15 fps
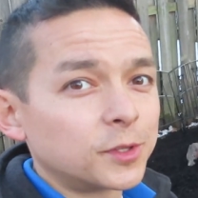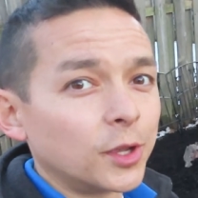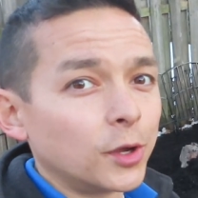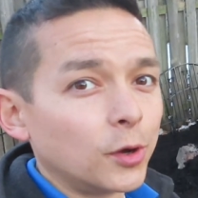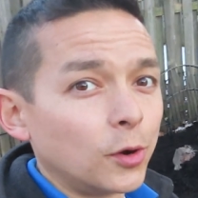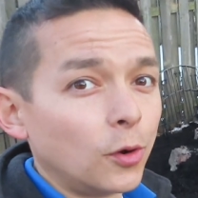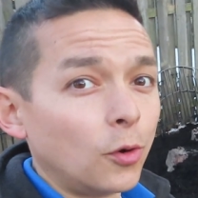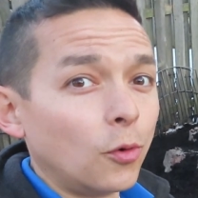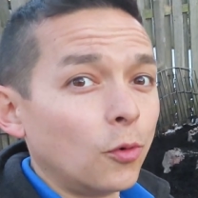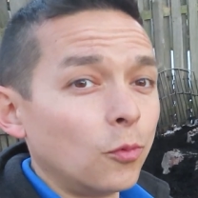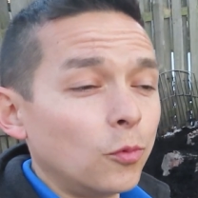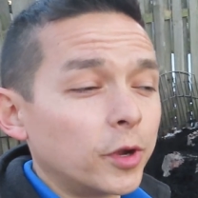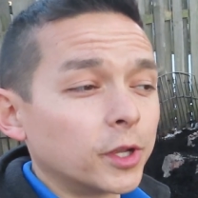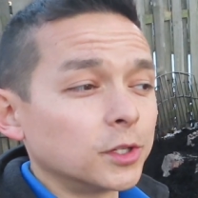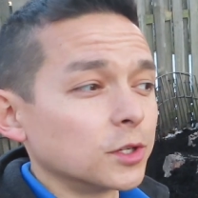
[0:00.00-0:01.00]
so
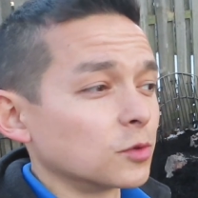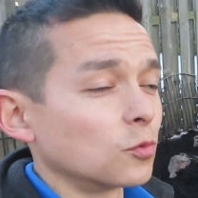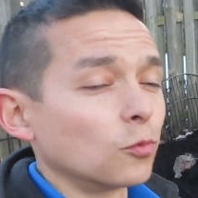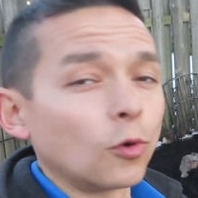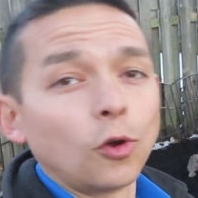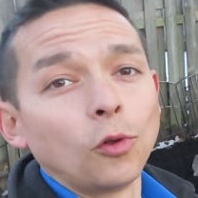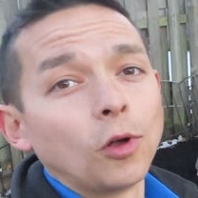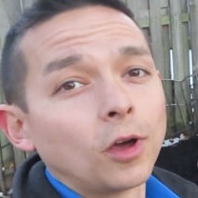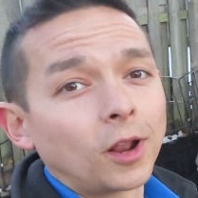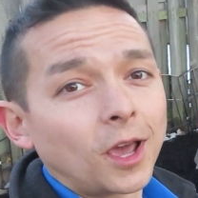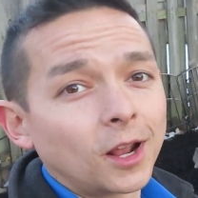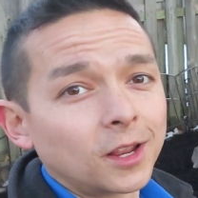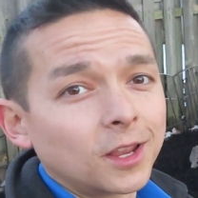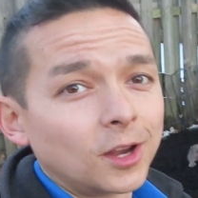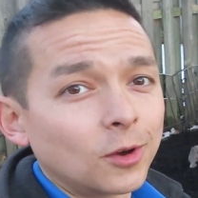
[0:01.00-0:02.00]
we can just roll on
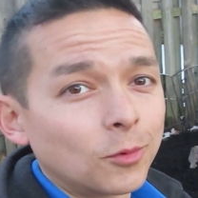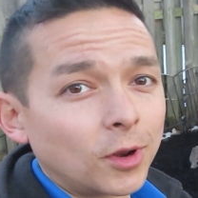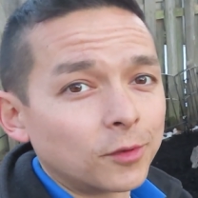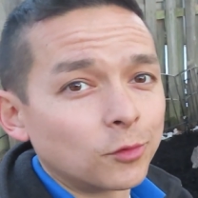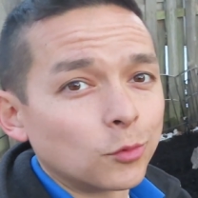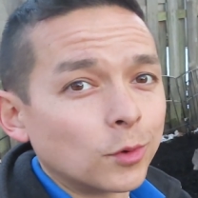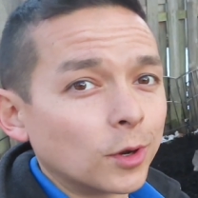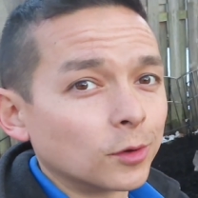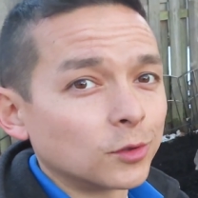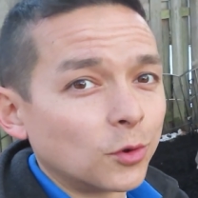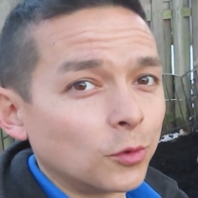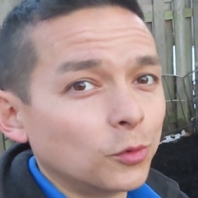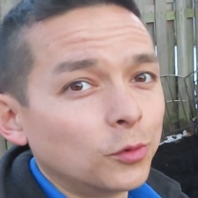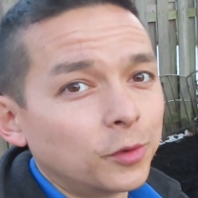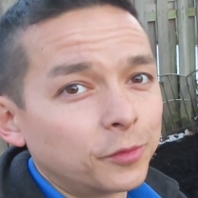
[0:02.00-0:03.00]
out of here whenever we are
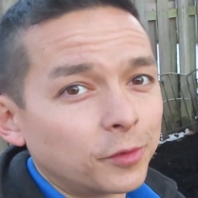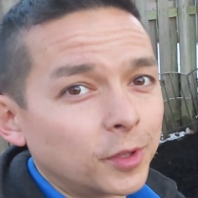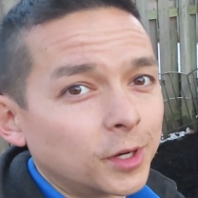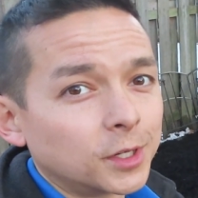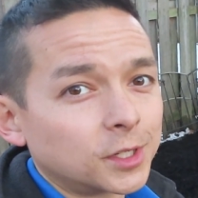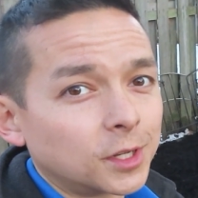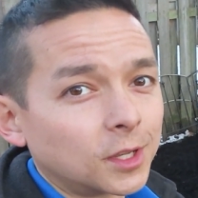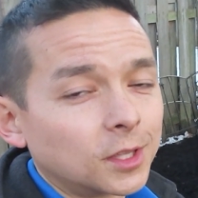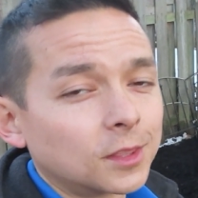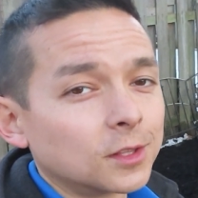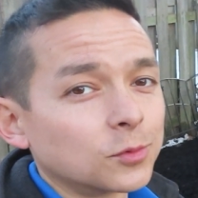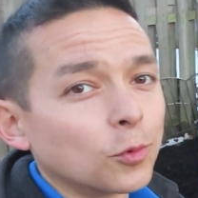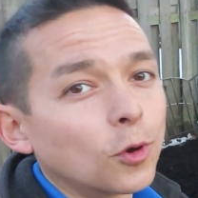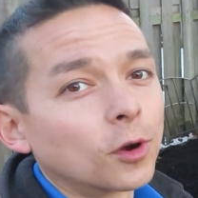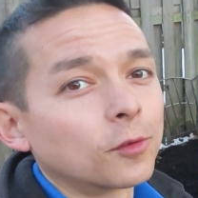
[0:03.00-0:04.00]
totally finished and get
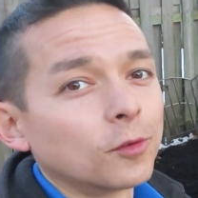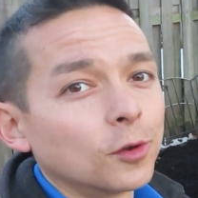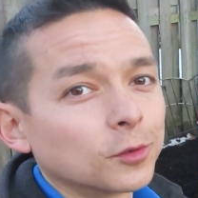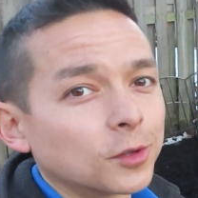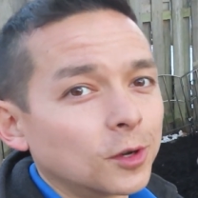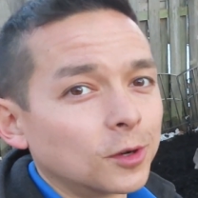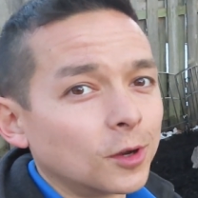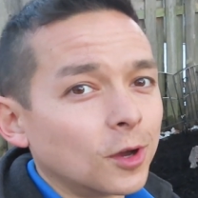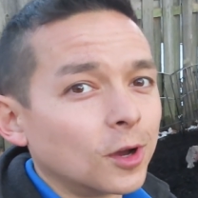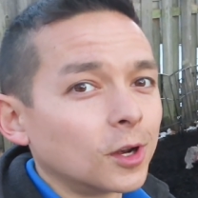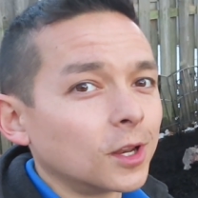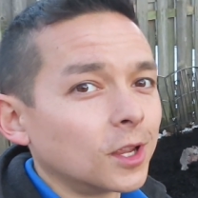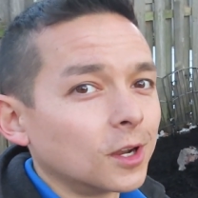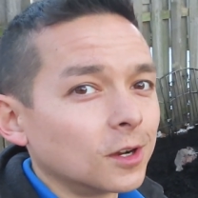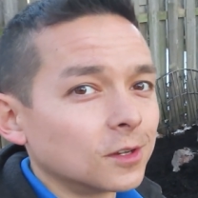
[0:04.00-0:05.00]
this waterfall turned
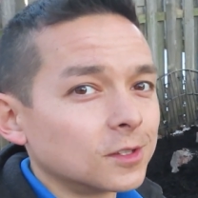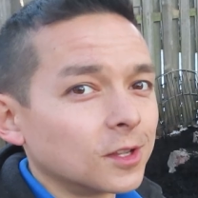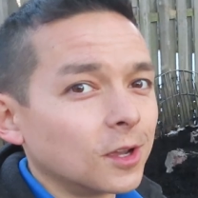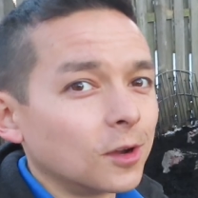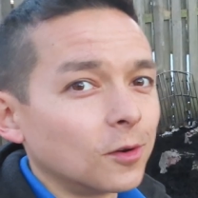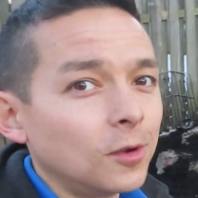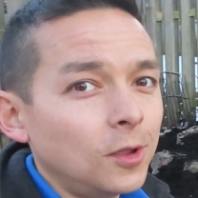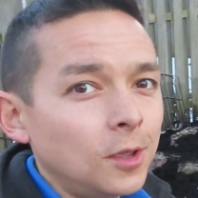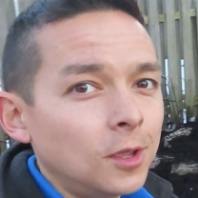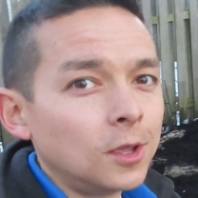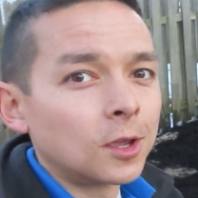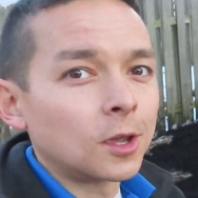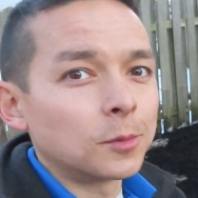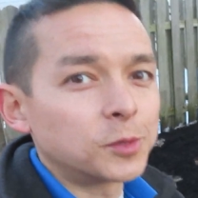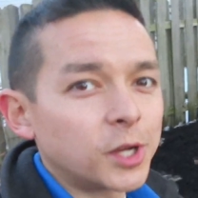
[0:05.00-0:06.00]
on here. So
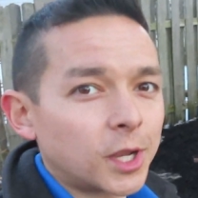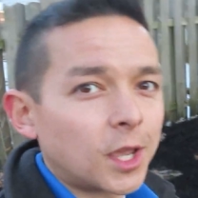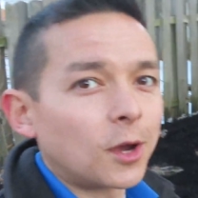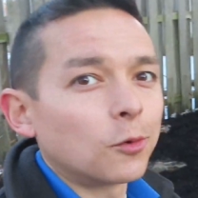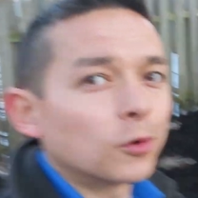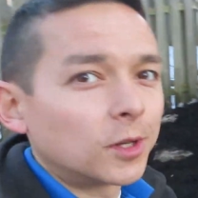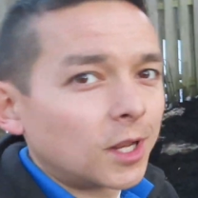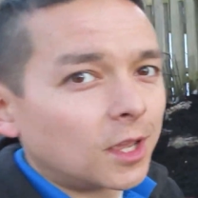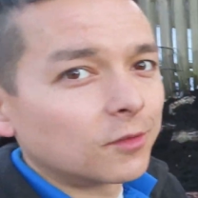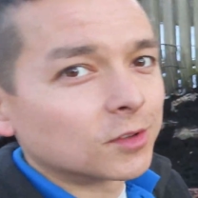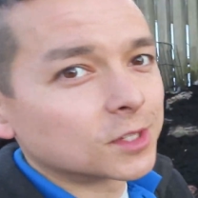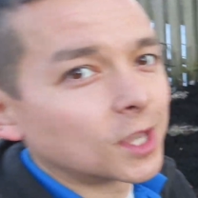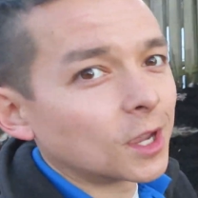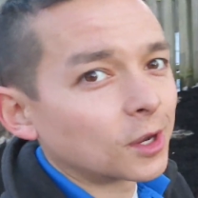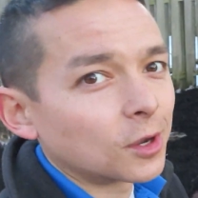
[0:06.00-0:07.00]
come check out what
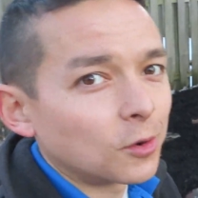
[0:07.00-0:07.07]
David's got